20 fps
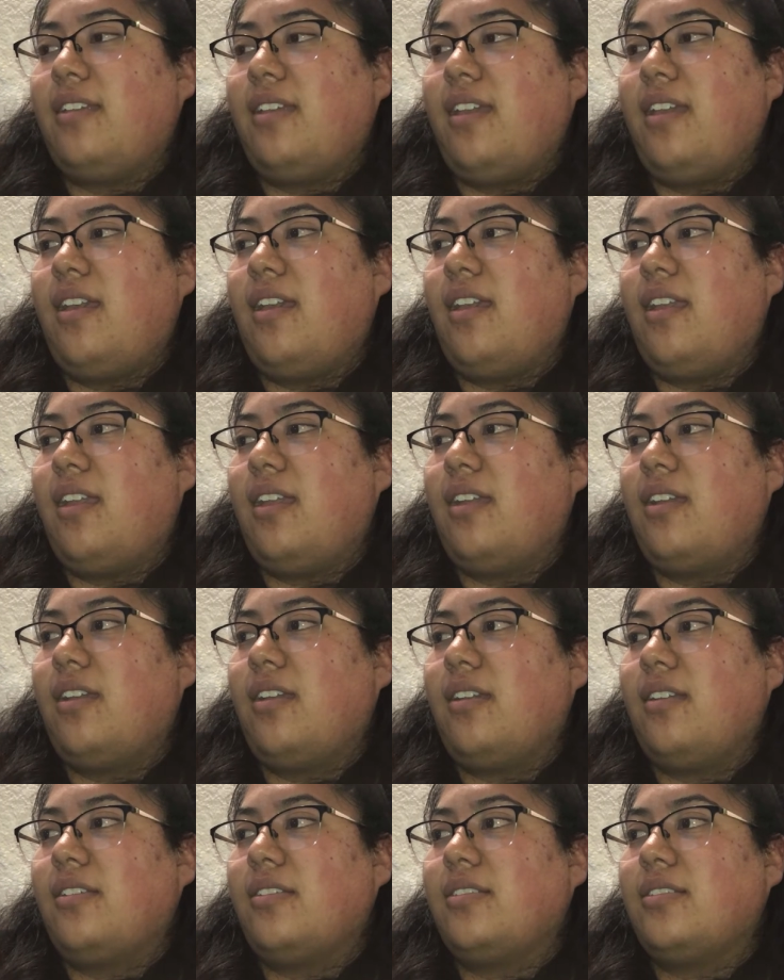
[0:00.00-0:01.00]

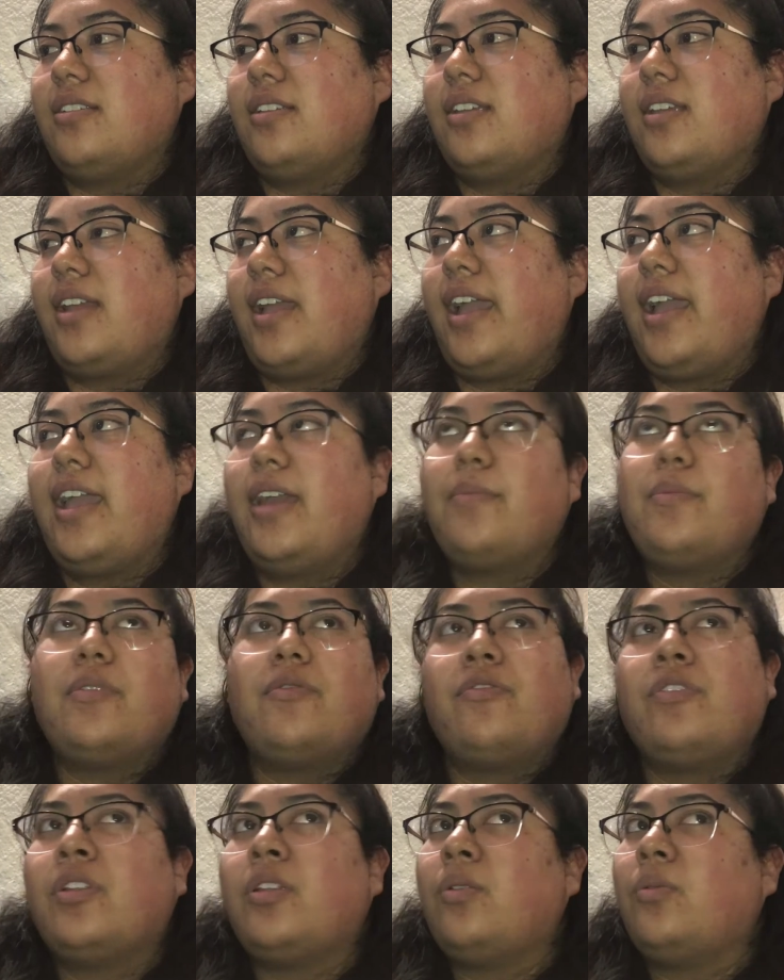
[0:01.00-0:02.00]
and I had been
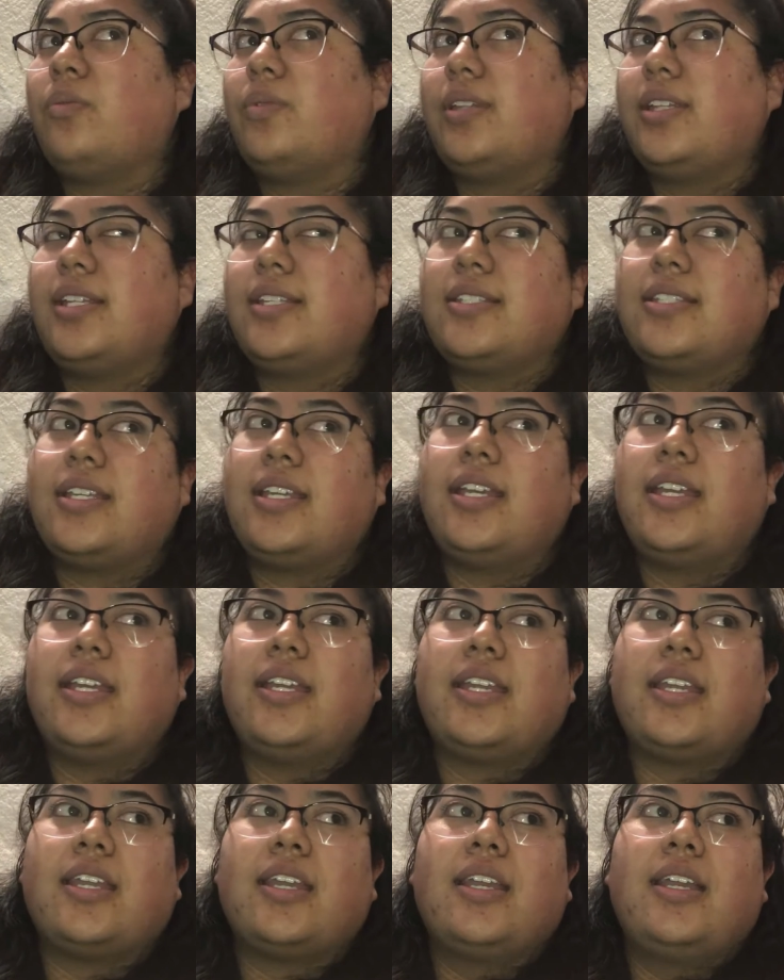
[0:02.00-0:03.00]
feeling really
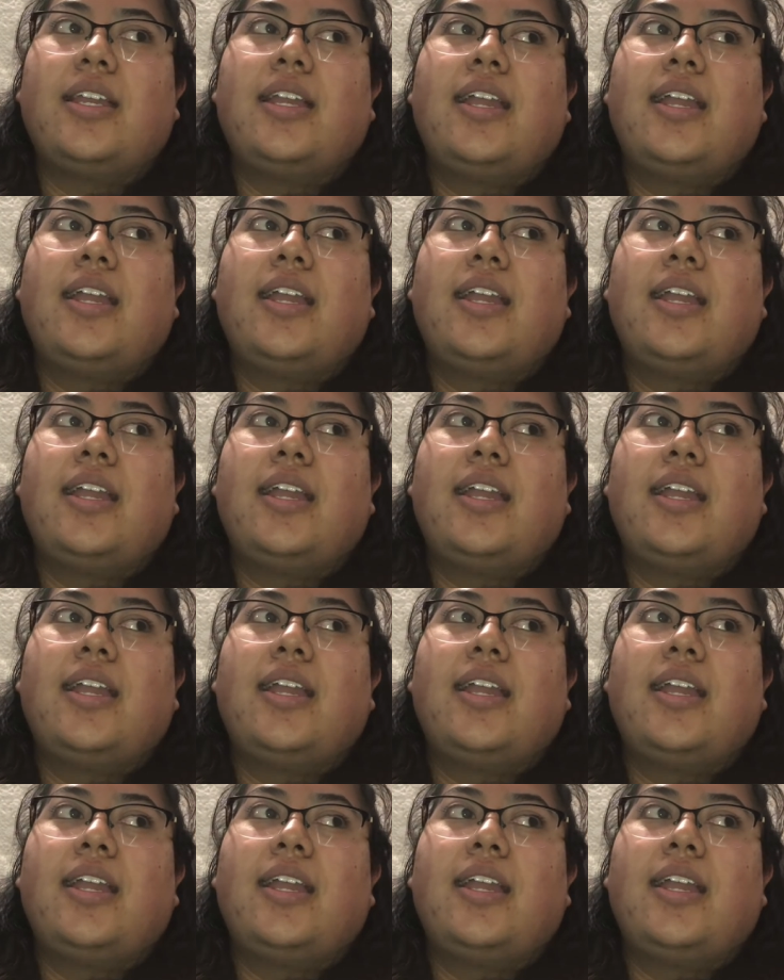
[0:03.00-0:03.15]
sick.